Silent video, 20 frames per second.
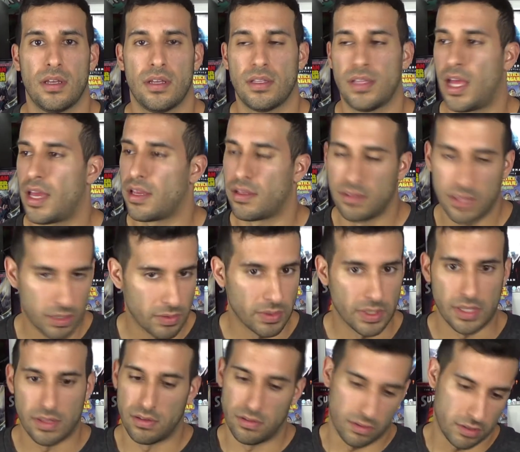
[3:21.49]
Like,
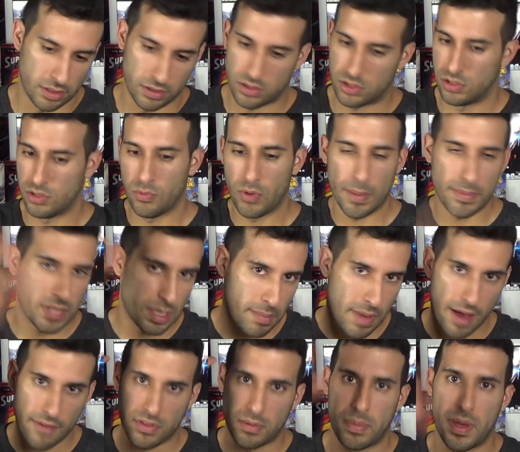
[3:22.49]
literally. Just, you ripped him
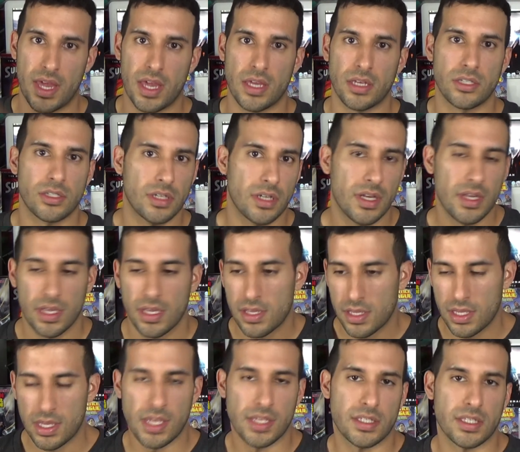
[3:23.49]
off the page.
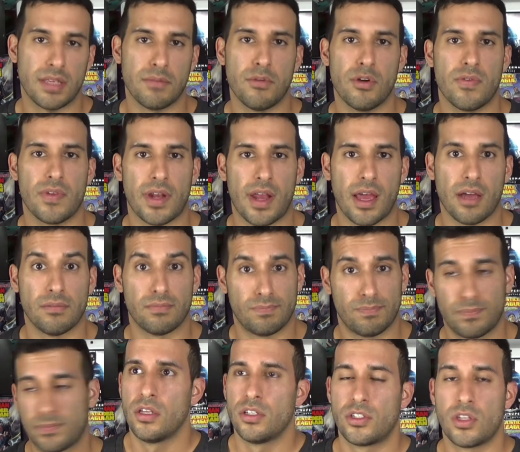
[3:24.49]
He's in the movie now.
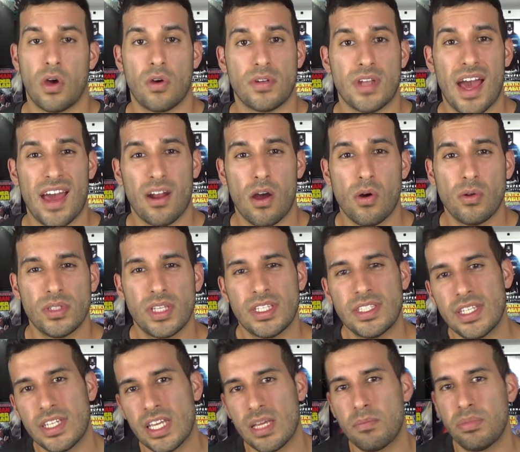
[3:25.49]
So not only
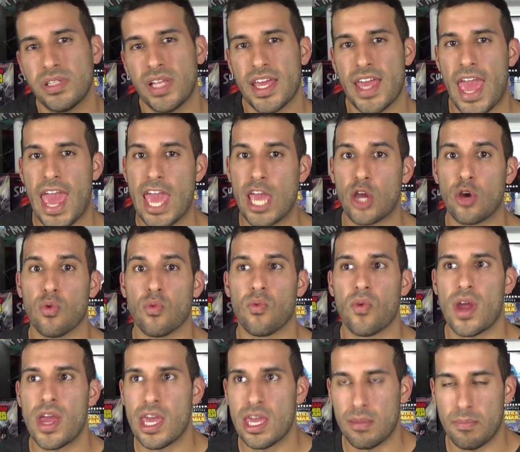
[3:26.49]
did he play a
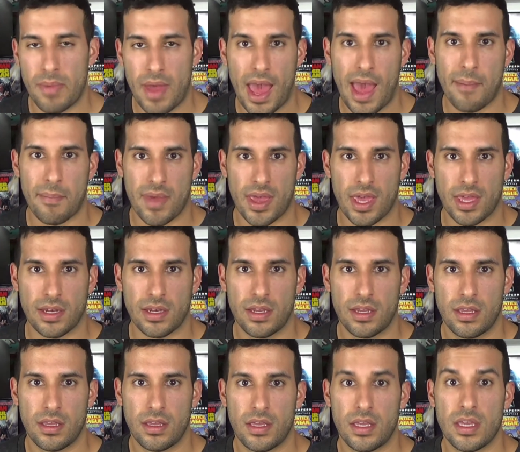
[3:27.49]
great Batman,
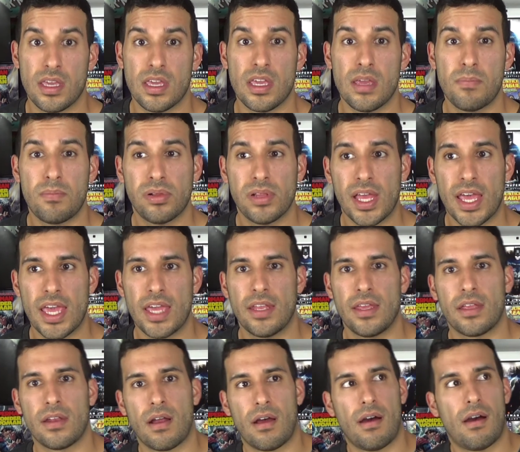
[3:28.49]
he played
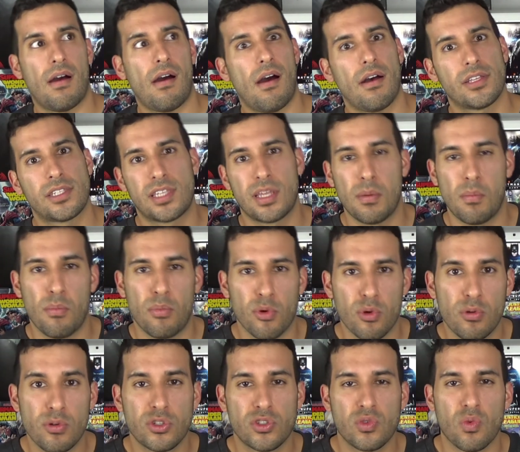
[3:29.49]
an awesome
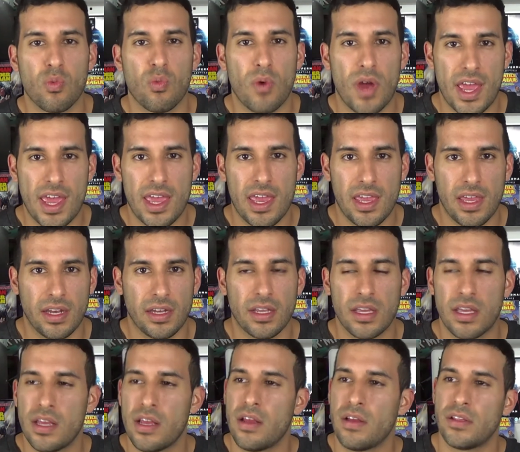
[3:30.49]
Bruce Wayne.
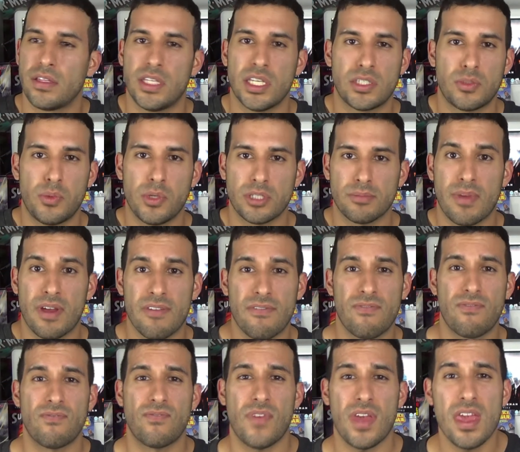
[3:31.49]
This was my
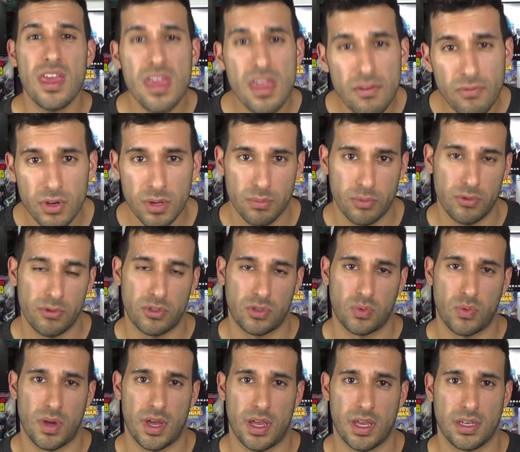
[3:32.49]
favorite Bruce
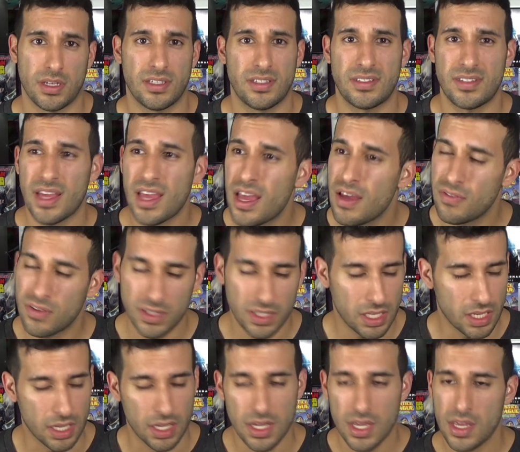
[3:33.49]
Wayne.
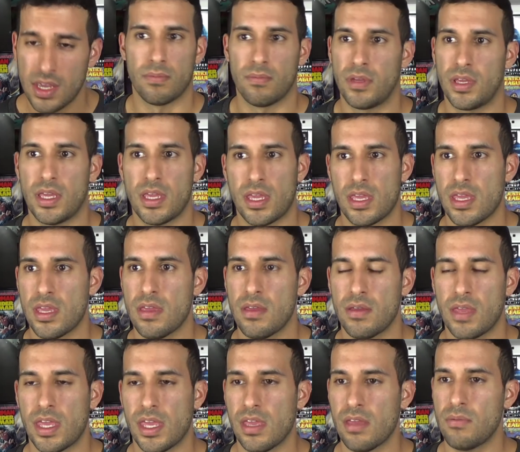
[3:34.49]
Definitely.
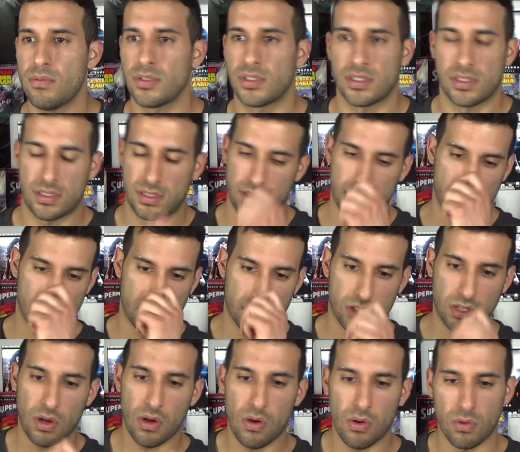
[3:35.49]
He was
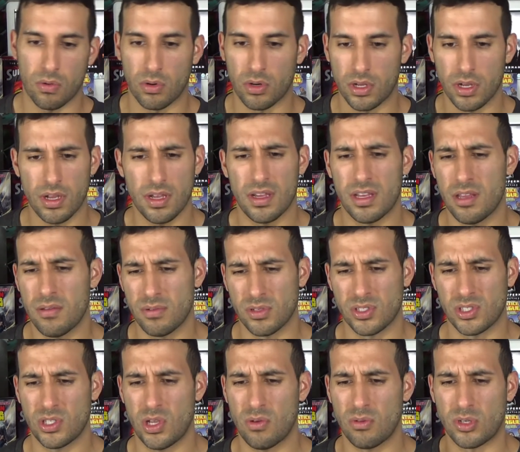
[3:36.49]
so good. He was
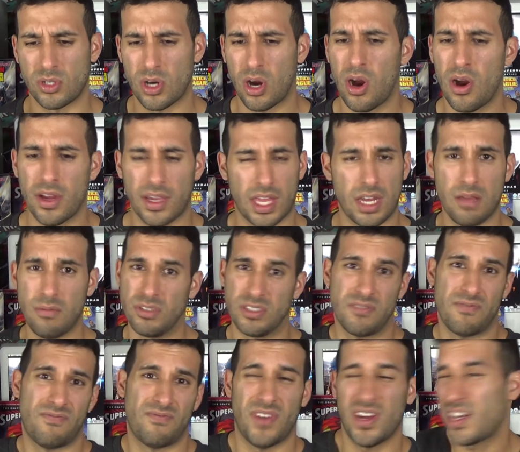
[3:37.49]
so dark and he was
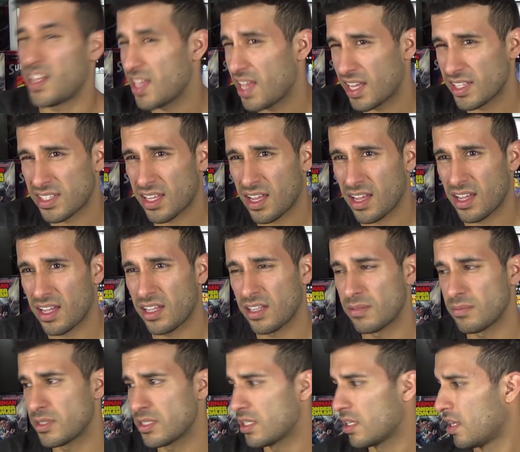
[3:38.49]
funny at
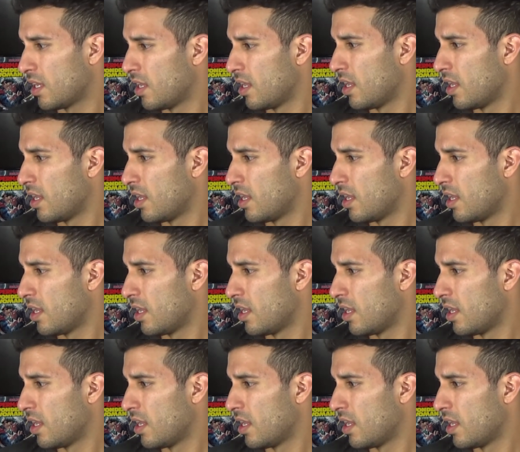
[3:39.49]
times.